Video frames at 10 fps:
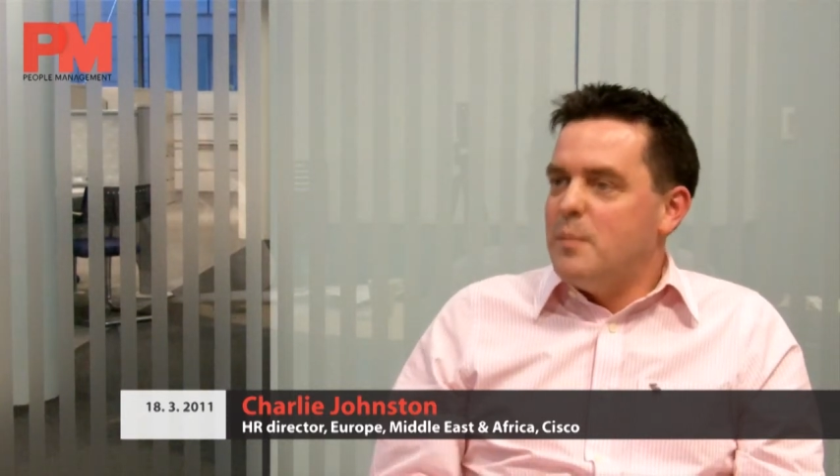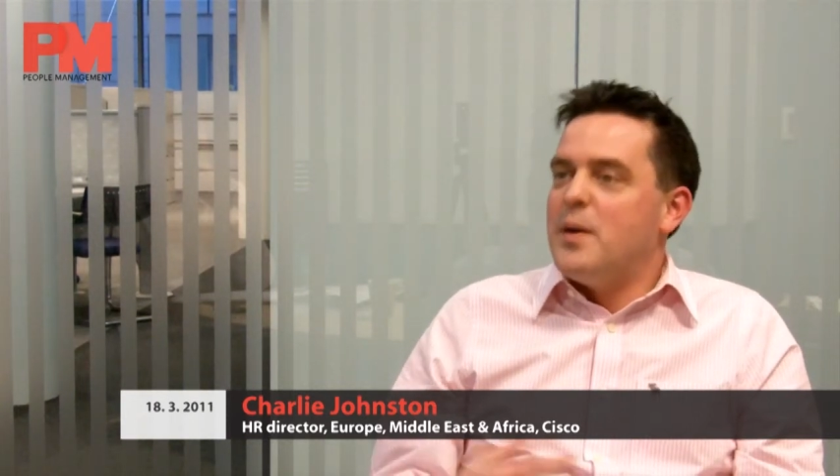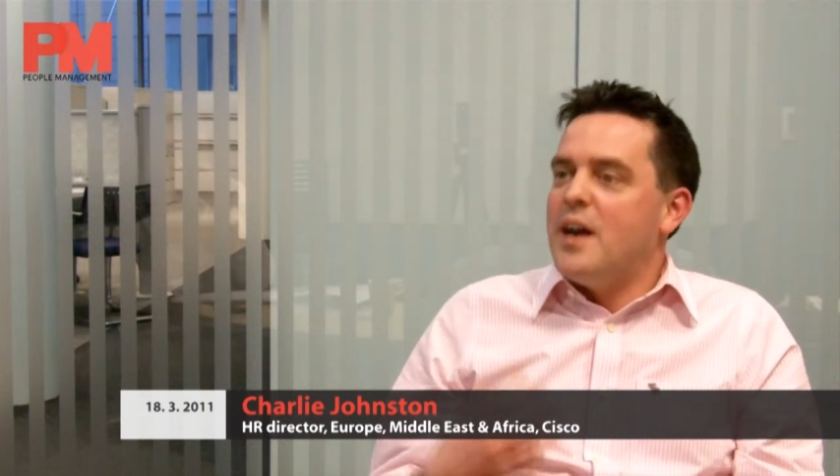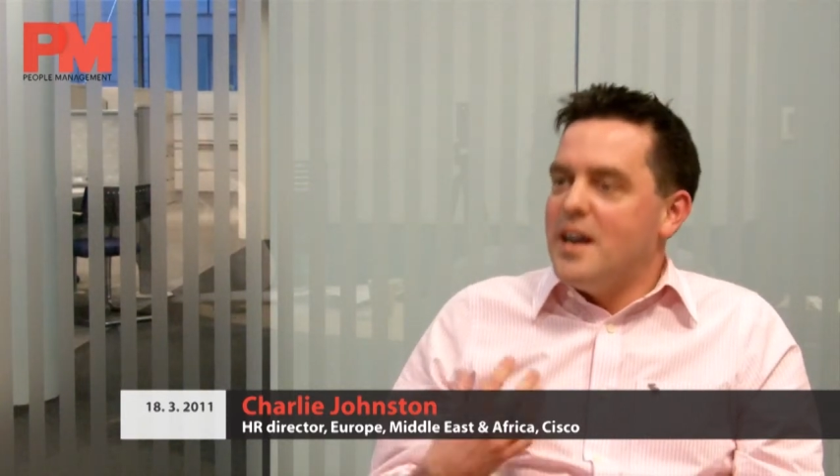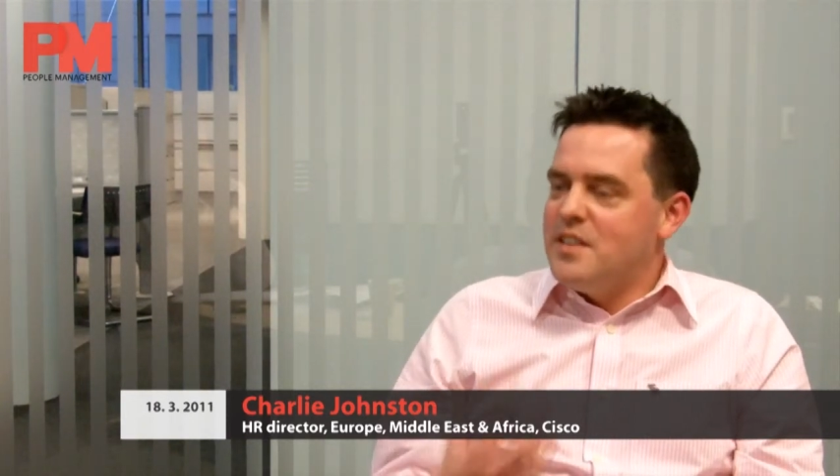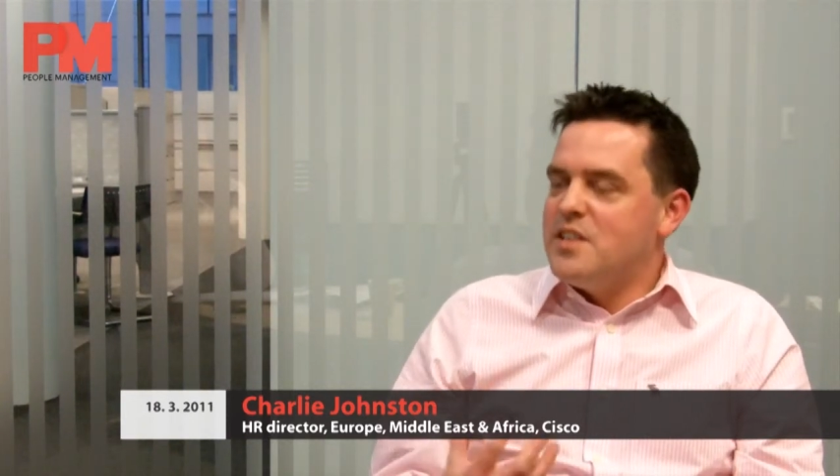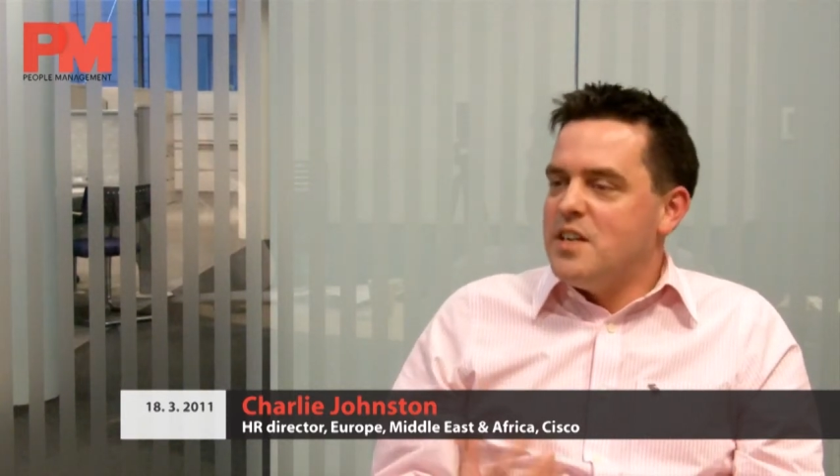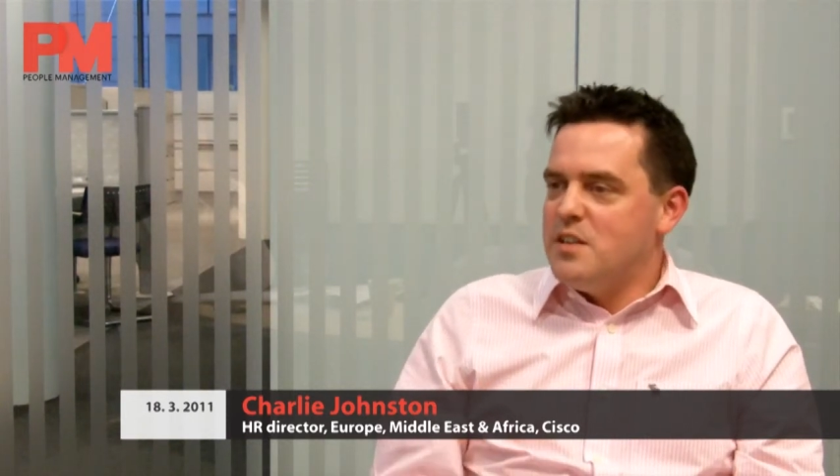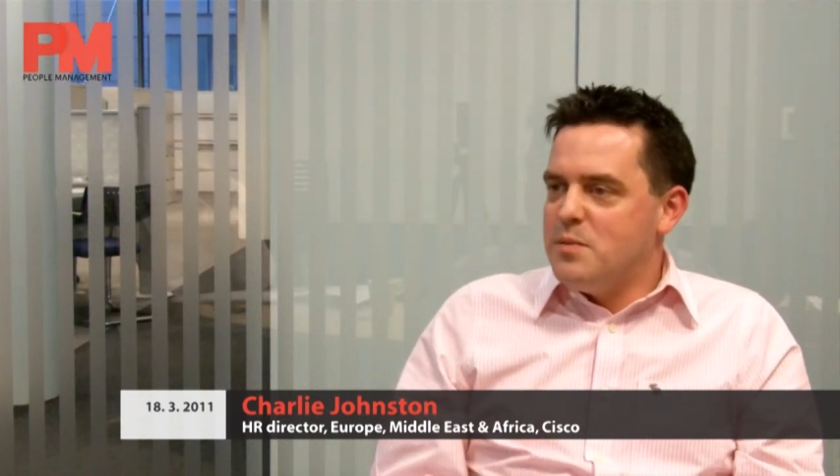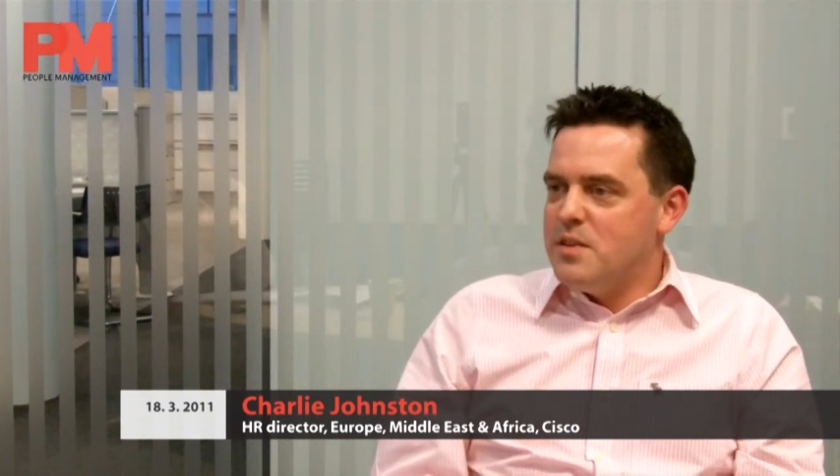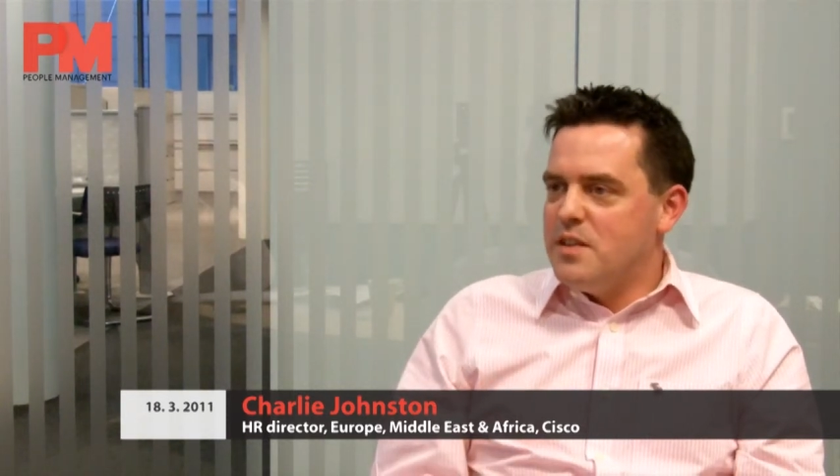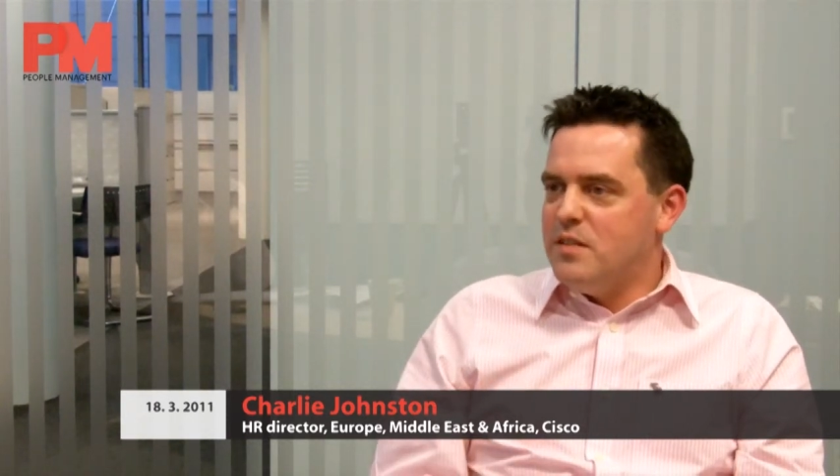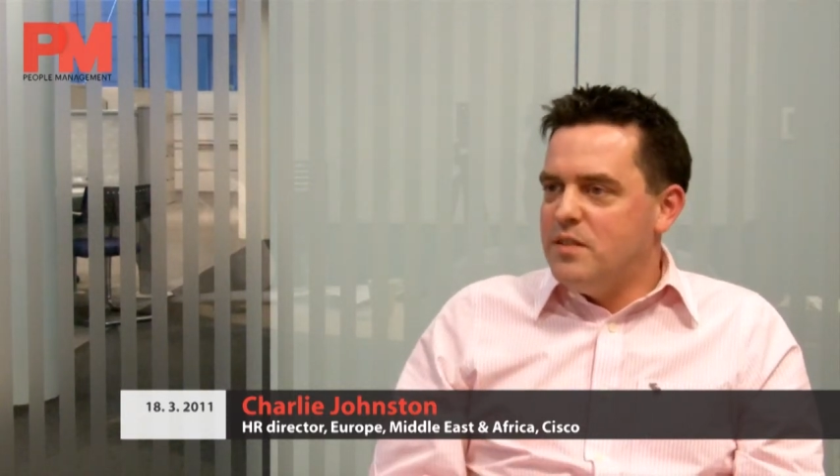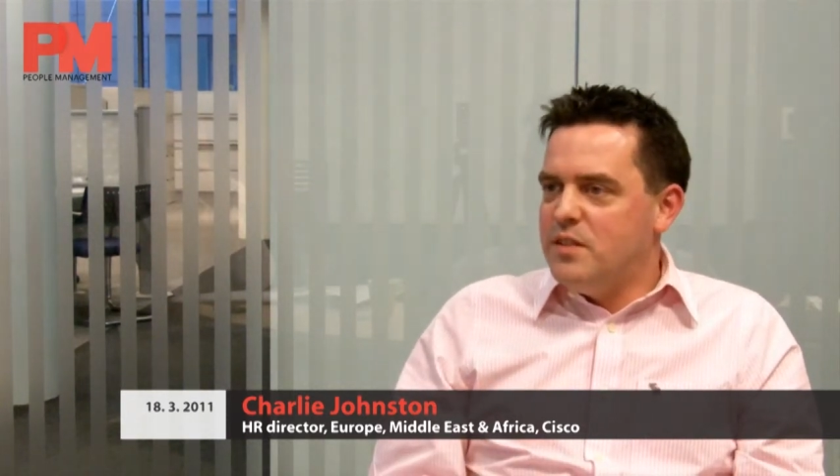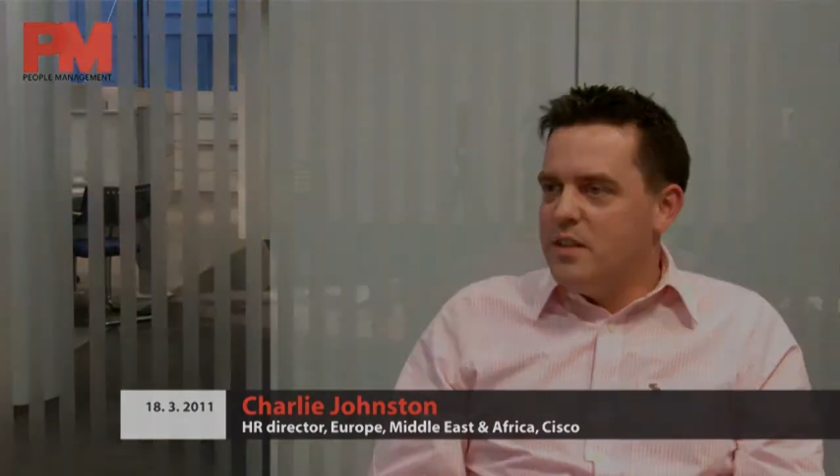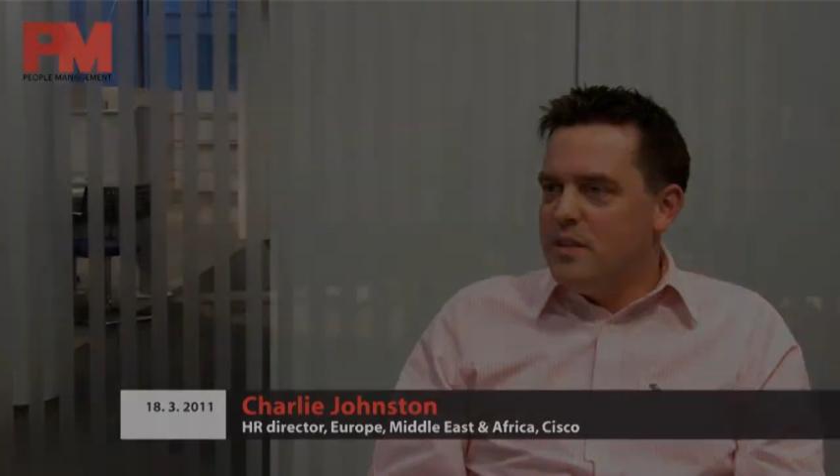but I had to challenge myself to do